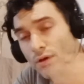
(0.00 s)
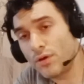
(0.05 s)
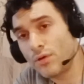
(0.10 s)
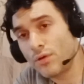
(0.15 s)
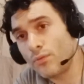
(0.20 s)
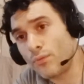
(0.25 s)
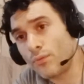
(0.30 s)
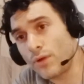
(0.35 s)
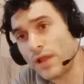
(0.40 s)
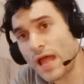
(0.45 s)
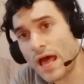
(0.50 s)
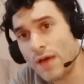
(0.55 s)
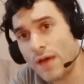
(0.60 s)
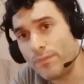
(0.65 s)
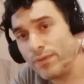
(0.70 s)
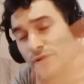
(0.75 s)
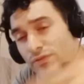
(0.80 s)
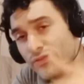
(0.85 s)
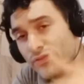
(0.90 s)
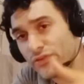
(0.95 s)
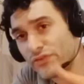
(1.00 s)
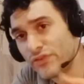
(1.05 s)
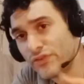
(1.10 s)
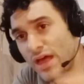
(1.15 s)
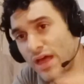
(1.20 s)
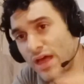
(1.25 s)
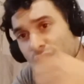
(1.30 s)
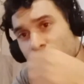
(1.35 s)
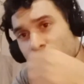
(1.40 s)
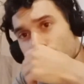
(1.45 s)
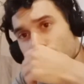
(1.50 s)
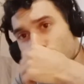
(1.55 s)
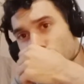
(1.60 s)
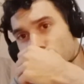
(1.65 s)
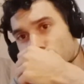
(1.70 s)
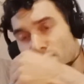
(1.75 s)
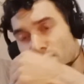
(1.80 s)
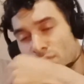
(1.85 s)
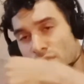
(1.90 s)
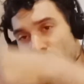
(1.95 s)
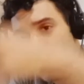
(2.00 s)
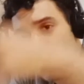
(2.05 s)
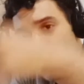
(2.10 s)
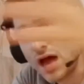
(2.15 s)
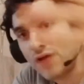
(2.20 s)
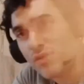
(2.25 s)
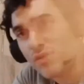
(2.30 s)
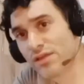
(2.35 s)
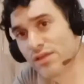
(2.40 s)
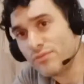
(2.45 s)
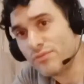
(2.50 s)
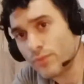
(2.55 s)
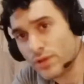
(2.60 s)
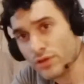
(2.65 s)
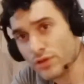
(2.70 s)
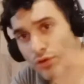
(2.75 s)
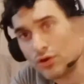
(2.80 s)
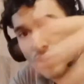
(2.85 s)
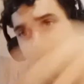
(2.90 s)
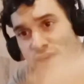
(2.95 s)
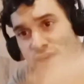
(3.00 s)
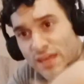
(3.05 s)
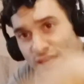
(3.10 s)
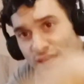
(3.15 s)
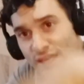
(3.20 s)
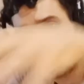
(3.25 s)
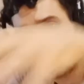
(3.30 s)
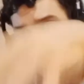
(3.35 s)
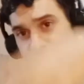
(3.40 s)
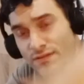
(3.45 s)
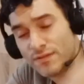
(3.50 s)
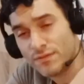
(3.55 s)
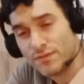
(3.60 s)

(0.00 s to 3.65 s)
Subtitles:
What happens is that now that when your kids